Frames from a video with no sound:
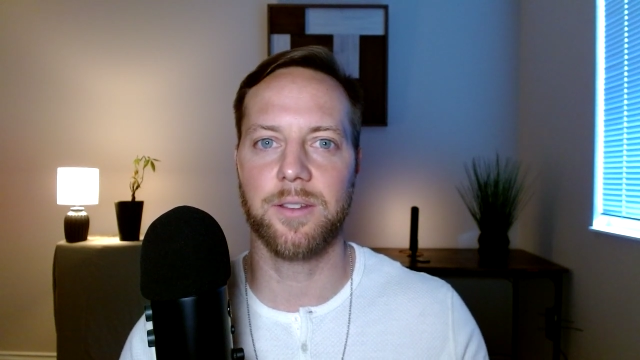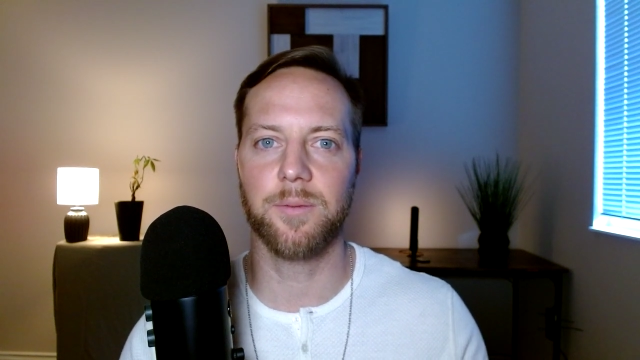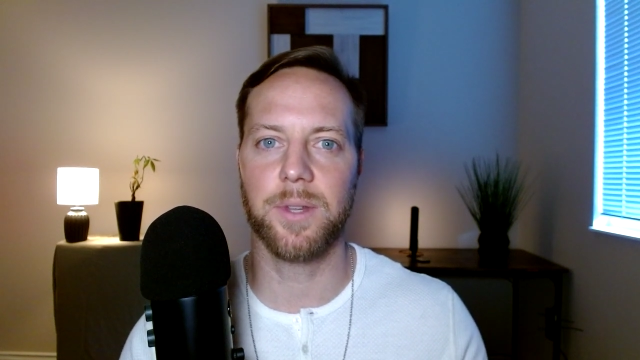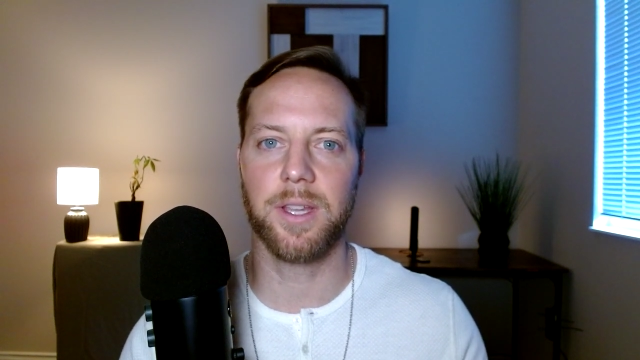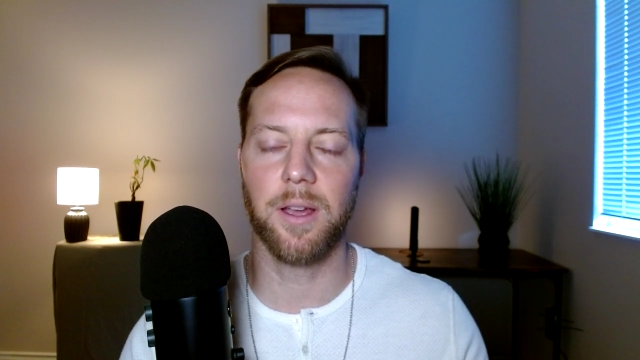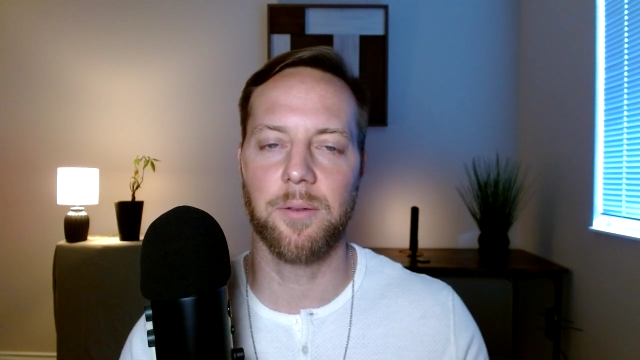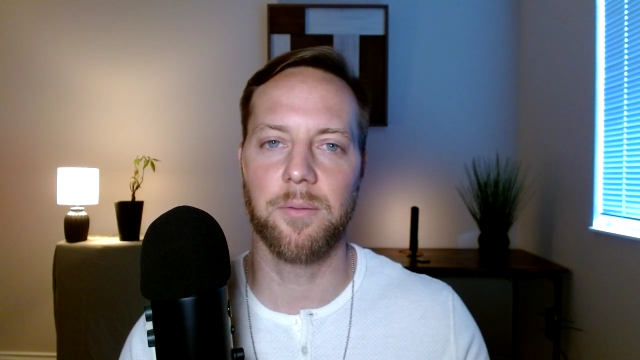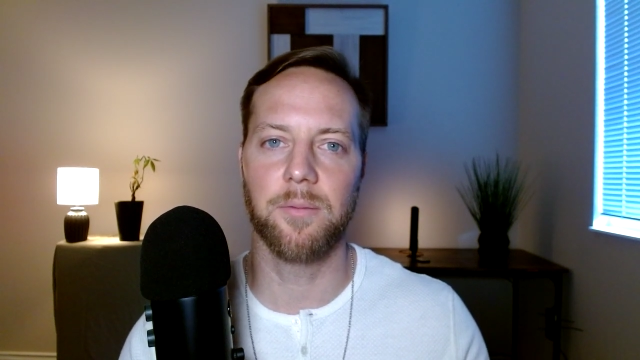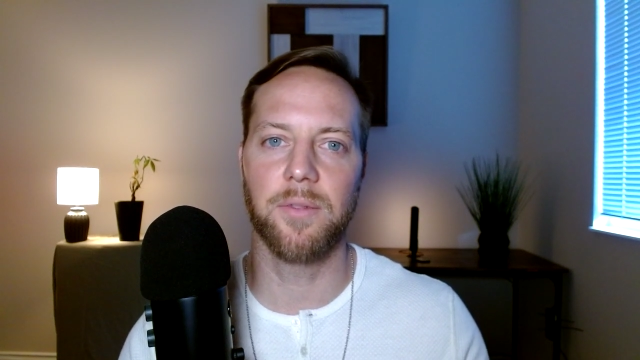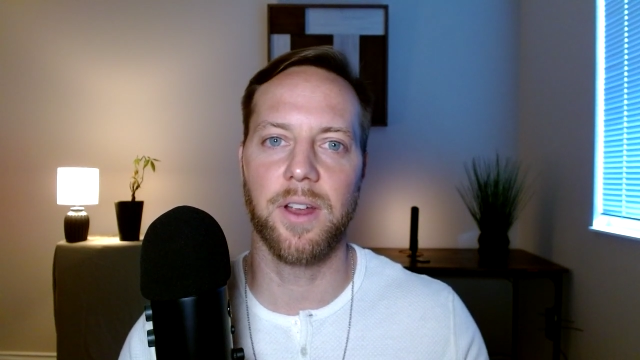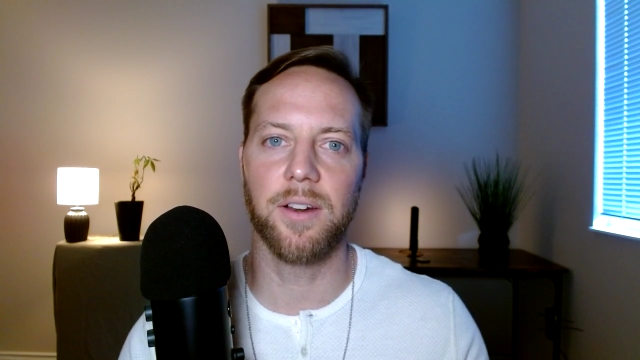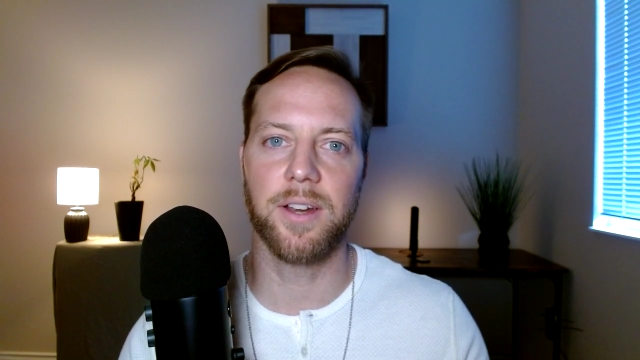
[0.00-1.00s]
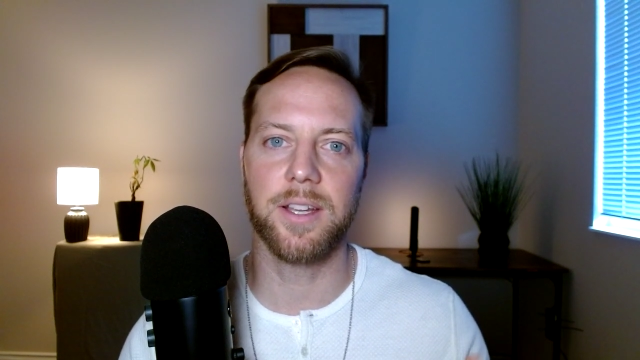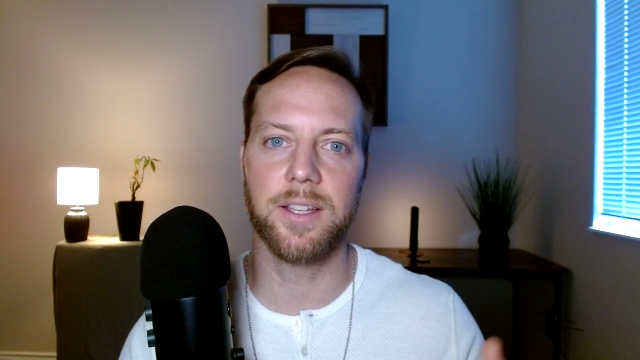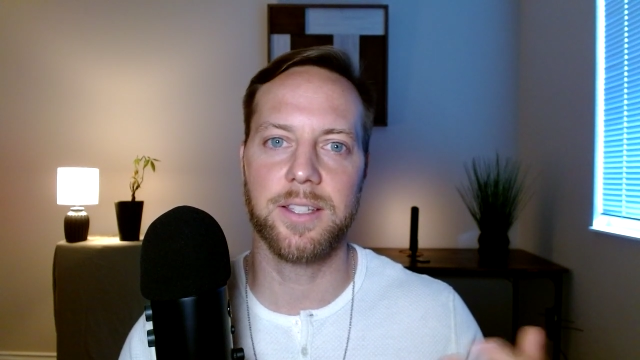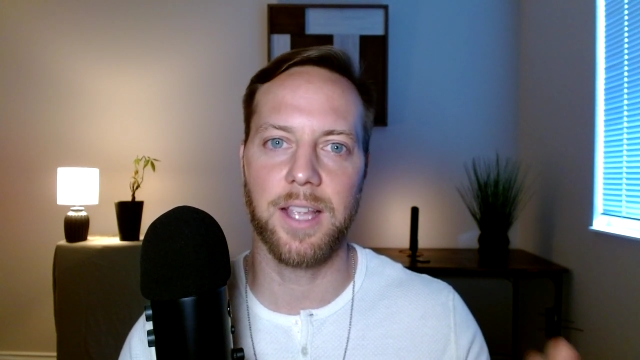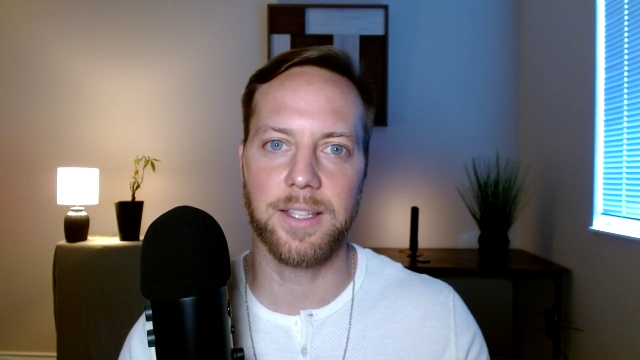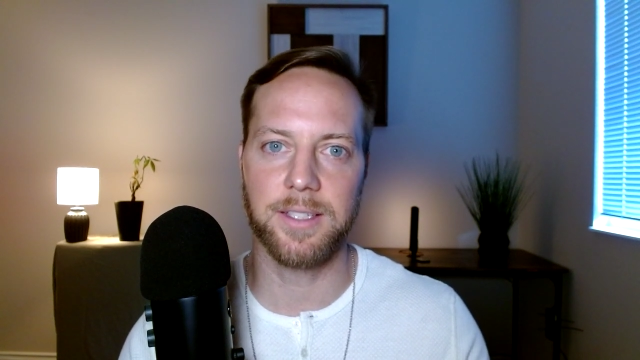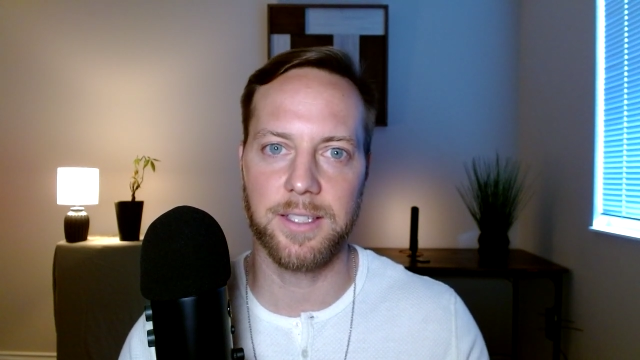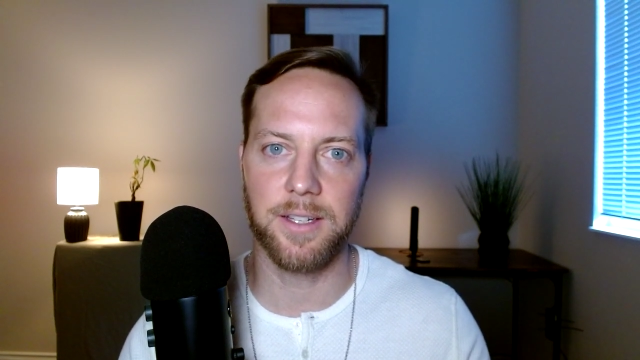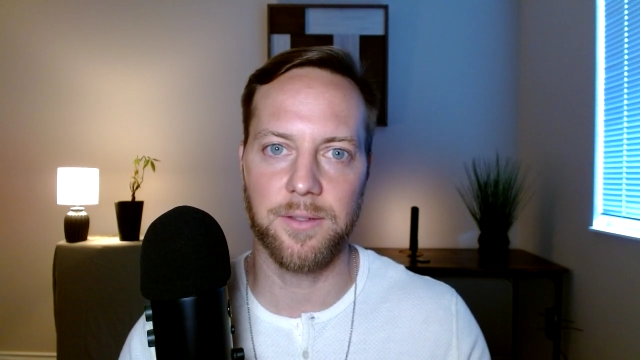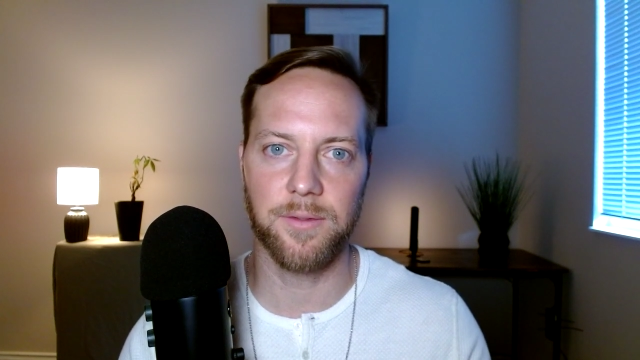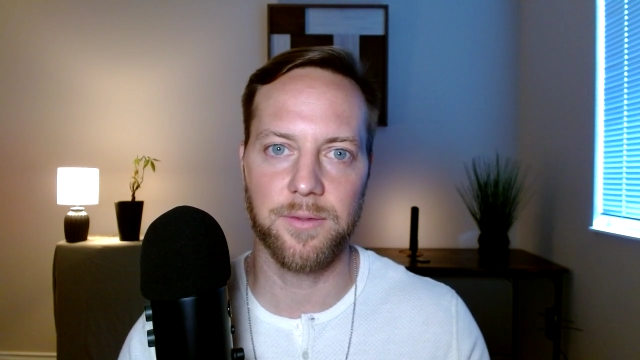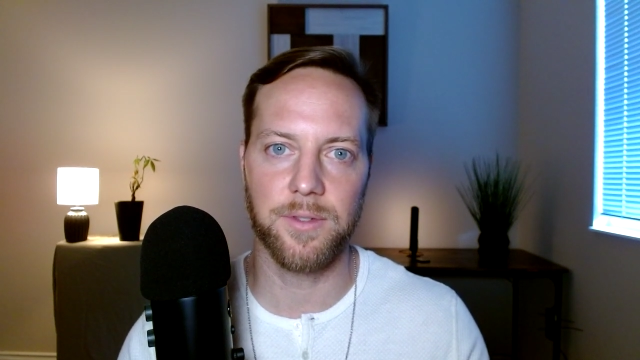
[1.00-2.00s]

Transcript: you become very sensitive,